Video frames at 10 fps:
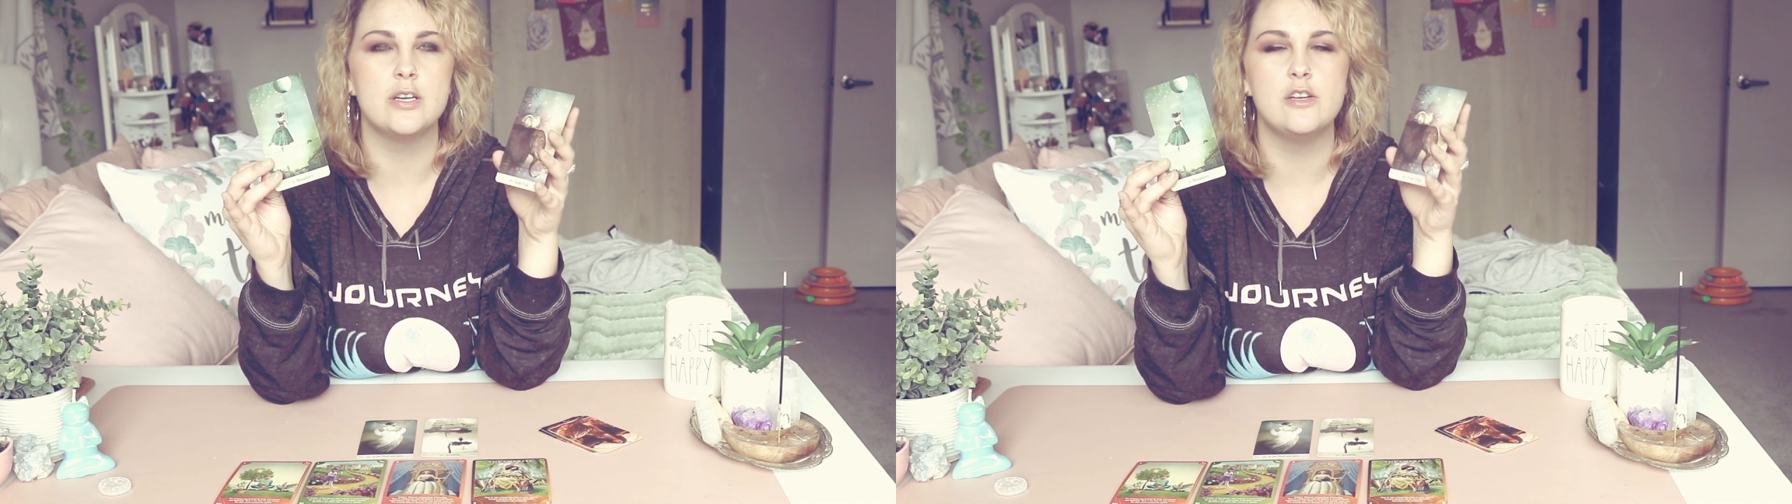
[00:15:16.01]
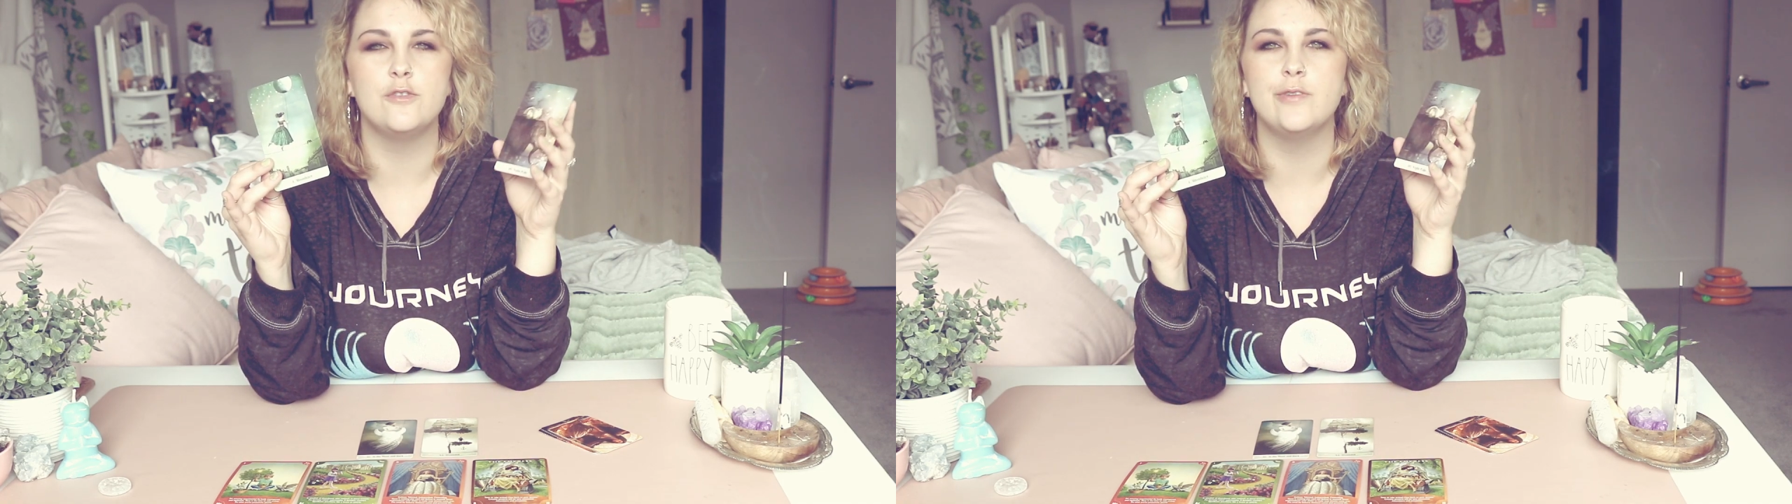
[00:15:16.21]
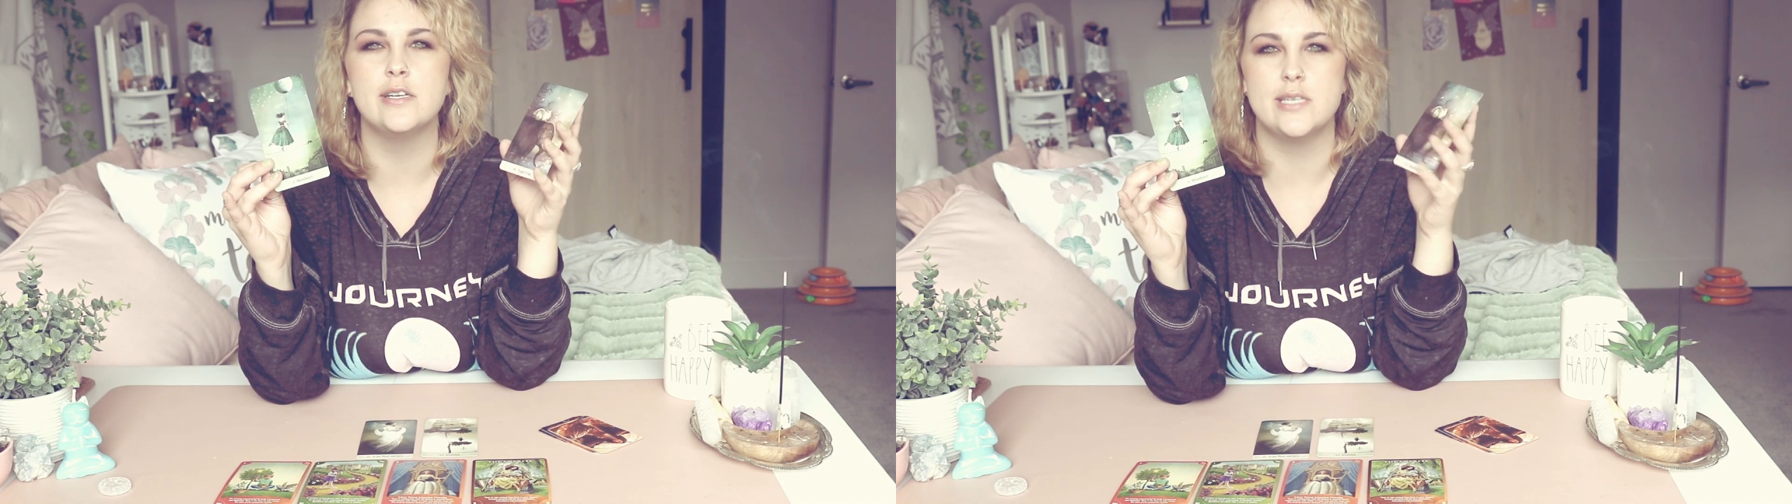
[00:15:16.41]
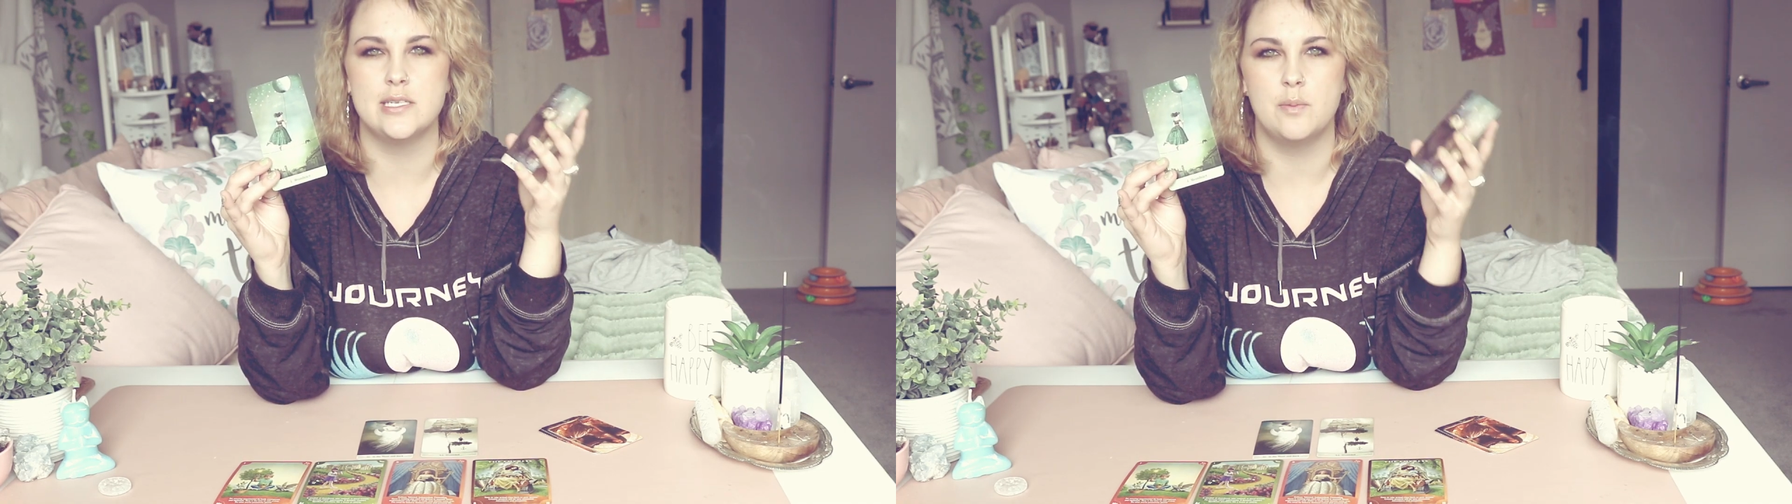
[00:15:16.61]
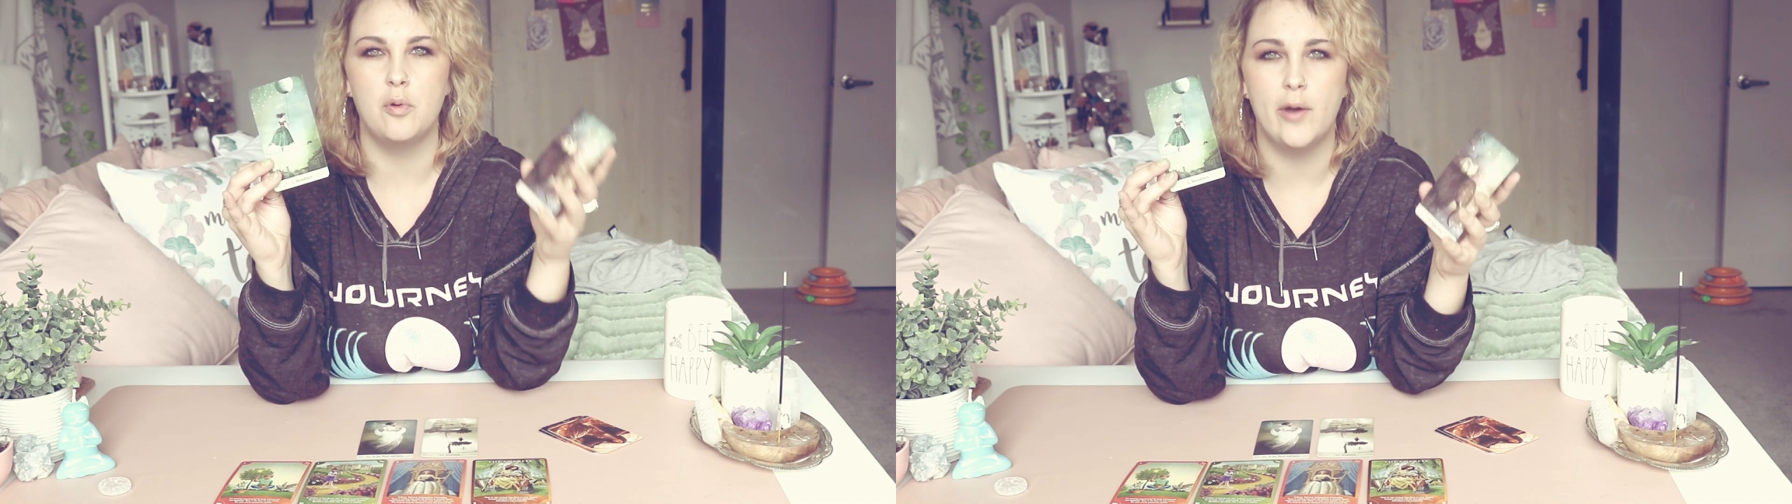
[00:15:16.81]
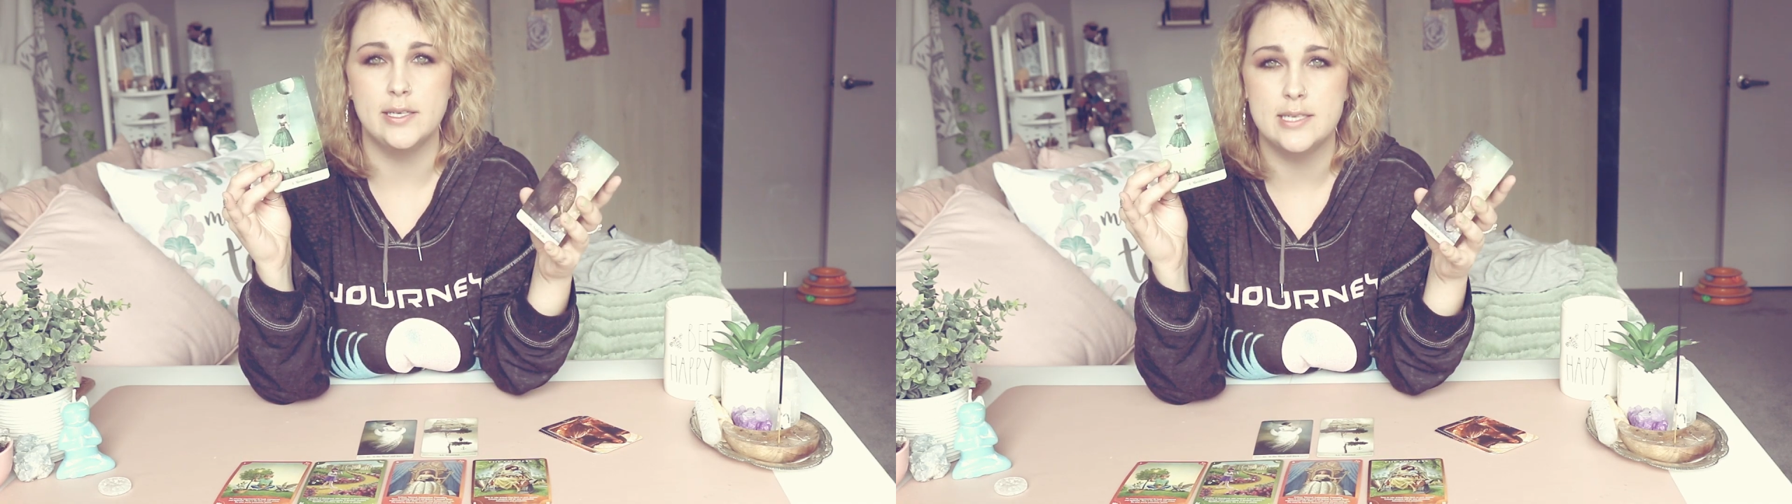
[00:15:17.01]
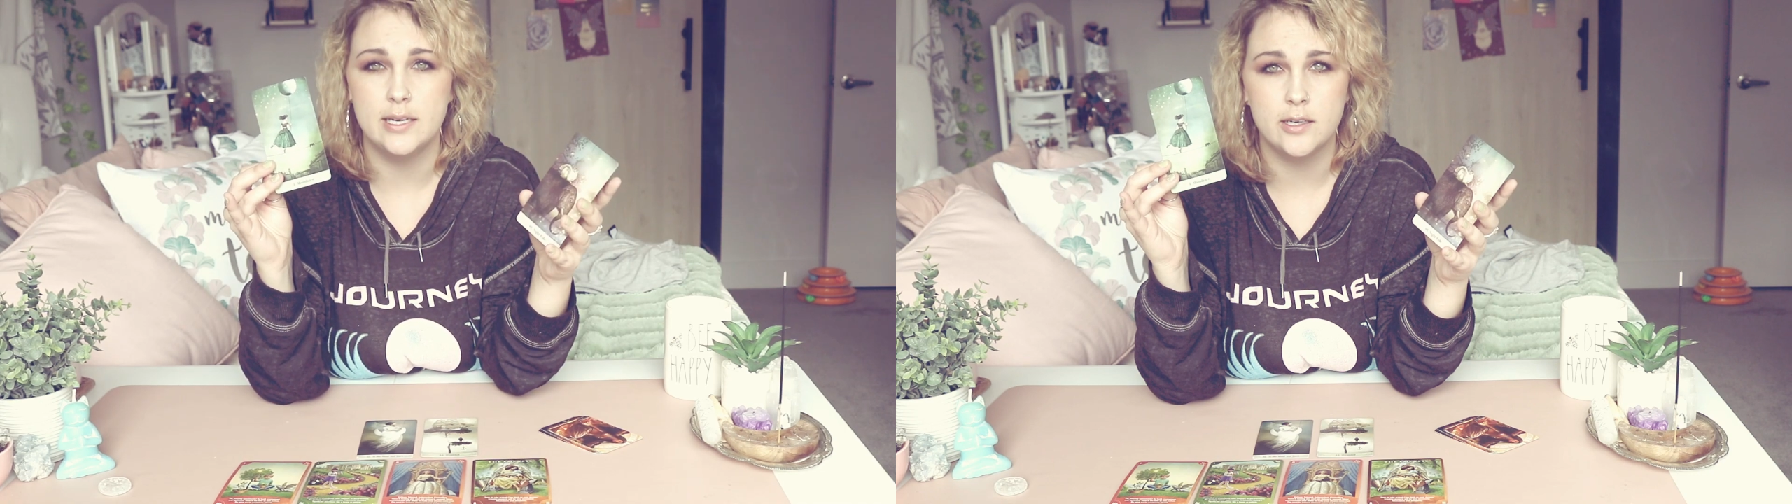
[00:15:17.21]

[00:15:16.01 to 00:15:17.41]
want you to feel disappointed